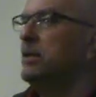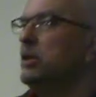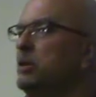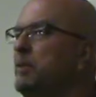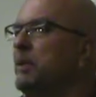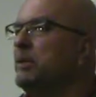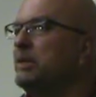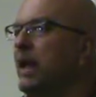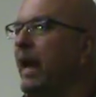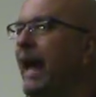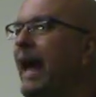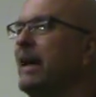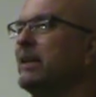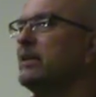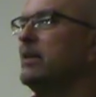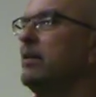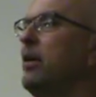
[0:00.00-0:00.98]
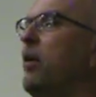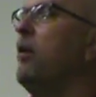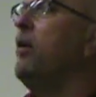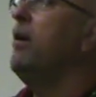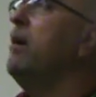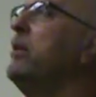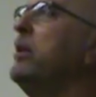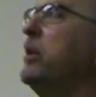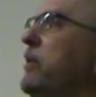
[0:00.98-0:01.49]
You're supposed to ask
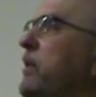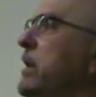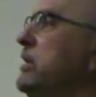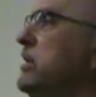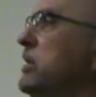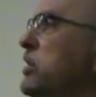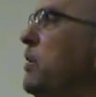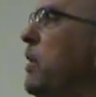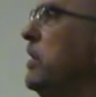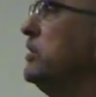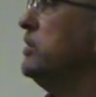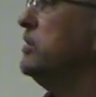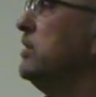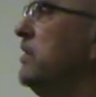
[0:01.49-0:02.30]
all the craziest questions